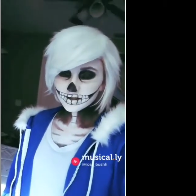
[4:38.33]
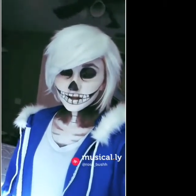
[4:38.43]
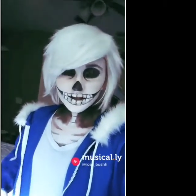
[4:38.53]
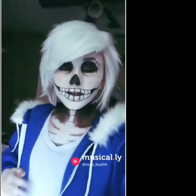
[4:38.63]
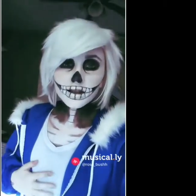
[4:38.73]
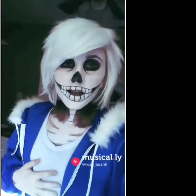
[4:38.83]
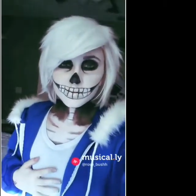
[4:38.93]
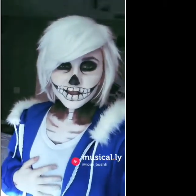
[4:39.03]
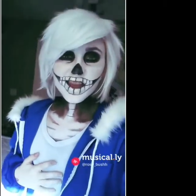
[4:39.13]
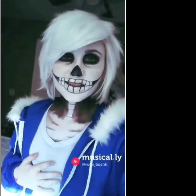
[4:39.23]
I'm
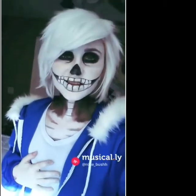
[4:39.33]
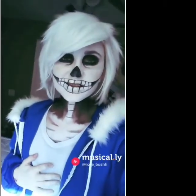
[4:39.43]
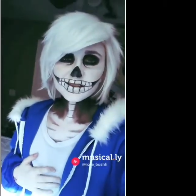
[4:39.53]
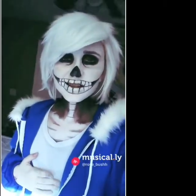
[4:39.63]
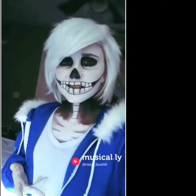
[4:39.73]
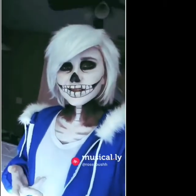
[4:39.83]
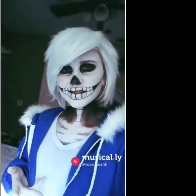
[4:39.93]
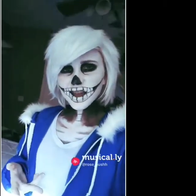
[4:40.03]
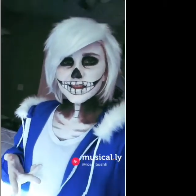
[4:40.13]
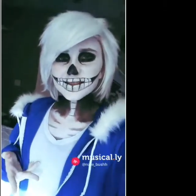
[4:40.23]
Sans.
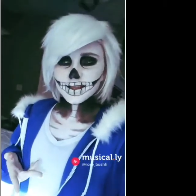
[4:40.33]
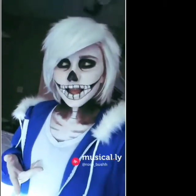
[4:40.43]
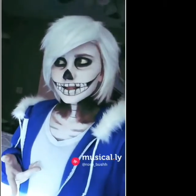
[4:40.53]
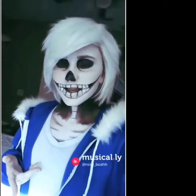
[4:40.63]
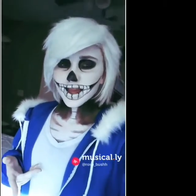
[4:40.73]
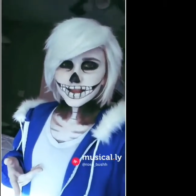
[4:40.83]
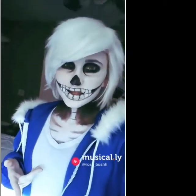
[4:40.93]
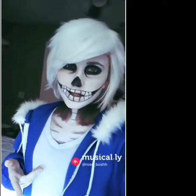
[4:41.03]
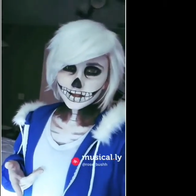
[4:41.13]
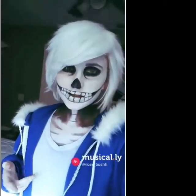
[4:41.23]
Sans the
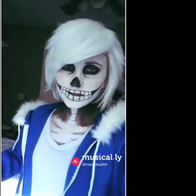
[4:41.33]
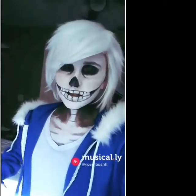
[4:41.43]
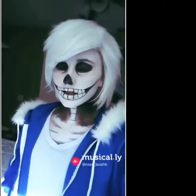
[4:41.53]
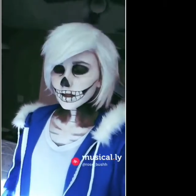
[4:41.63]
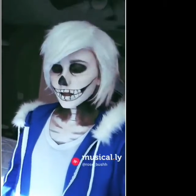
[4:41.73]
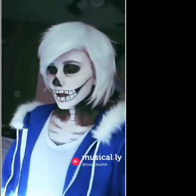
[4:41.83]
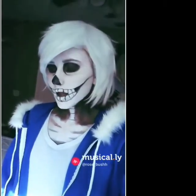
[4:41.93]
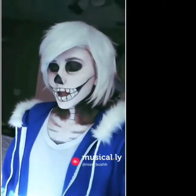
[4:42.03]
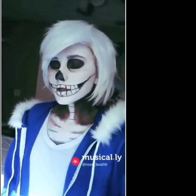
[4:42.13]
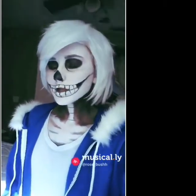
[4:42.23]
skeleton. I'm
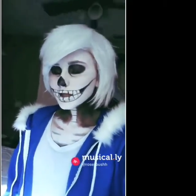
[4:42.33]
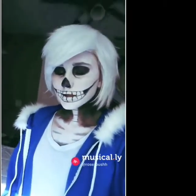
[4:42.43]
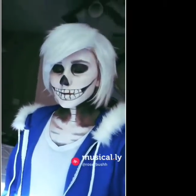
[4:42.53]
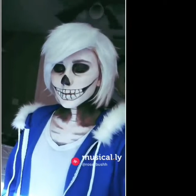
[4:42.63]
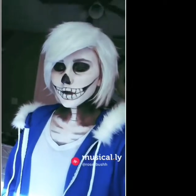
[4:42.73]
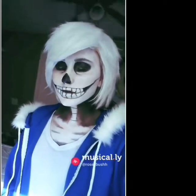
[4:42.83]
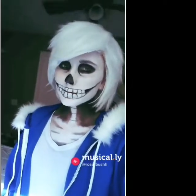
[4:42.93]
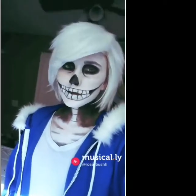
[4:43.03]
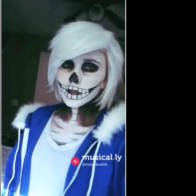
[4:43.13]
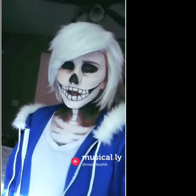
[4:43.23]
actually supposed to be
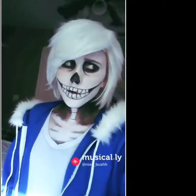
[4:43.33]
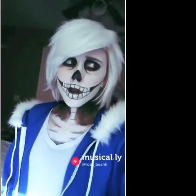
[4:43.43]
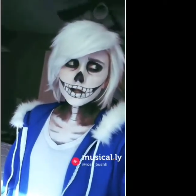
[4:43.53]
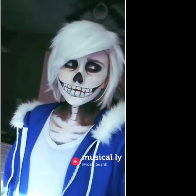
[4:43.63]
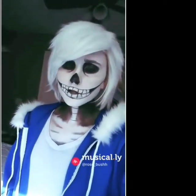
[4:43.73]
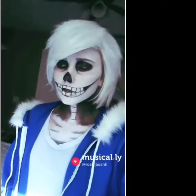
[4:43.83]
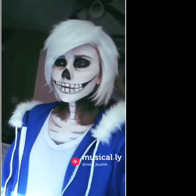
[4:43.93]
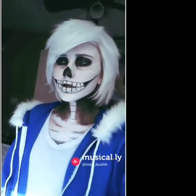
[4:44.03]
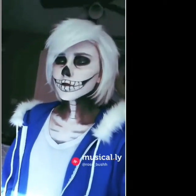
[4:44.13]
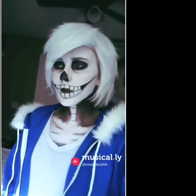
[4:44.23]
on watch for humans
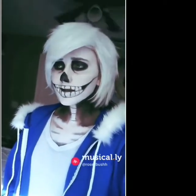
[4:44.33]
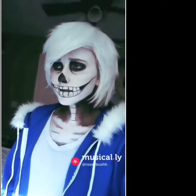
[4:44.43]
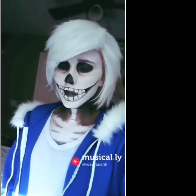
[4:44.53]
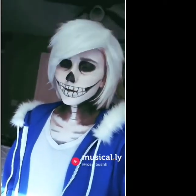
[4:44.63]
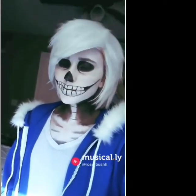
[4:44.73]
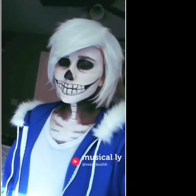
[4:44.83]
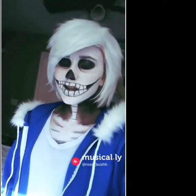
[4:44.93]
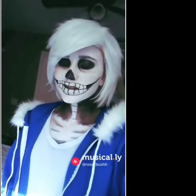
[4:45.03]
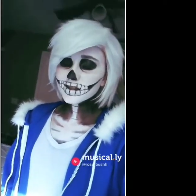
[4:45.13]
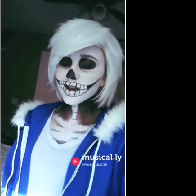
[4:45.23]
right now, but,
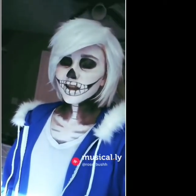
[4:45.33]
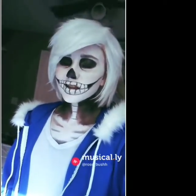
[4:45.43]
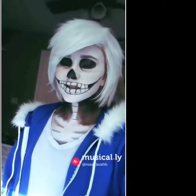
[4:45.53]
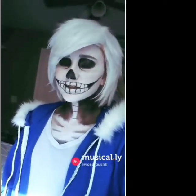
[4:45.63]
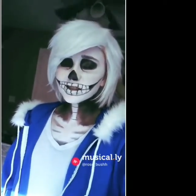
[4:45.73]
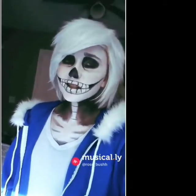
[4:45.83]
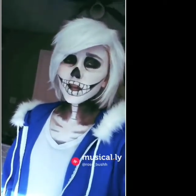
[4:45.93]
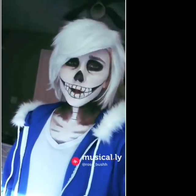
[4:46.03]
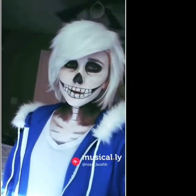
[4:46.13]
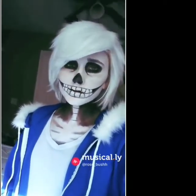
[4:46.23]
you know,
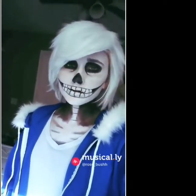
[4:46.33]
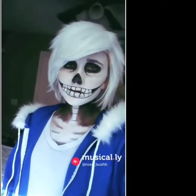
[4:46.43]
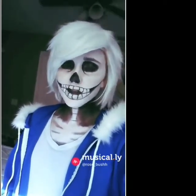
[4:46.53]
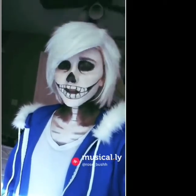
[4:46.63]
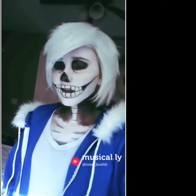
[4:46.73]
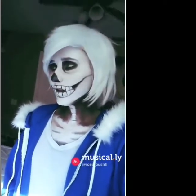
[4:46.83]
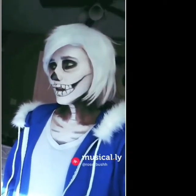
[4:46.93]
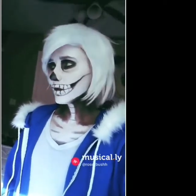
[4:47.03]
I don't...